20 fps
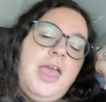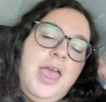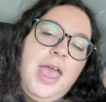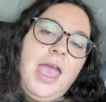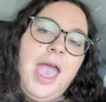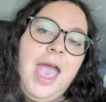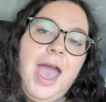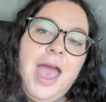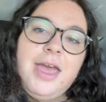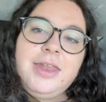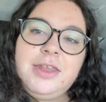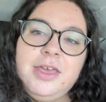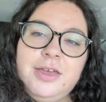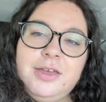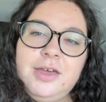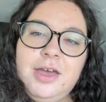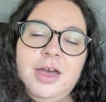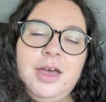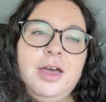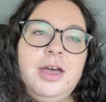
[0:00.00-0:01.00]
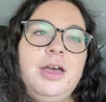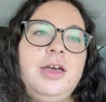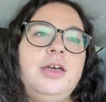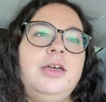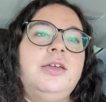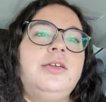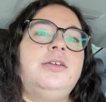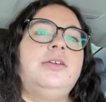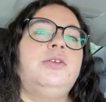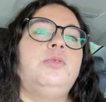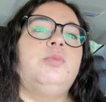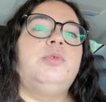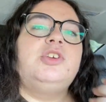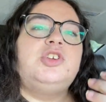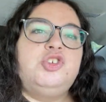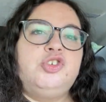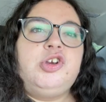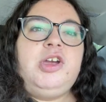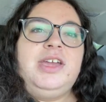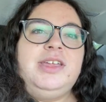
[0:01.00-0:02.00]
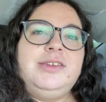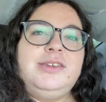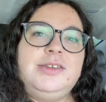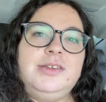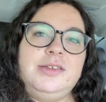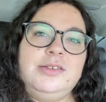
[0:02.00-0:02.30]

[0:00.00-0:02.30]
had a restraint.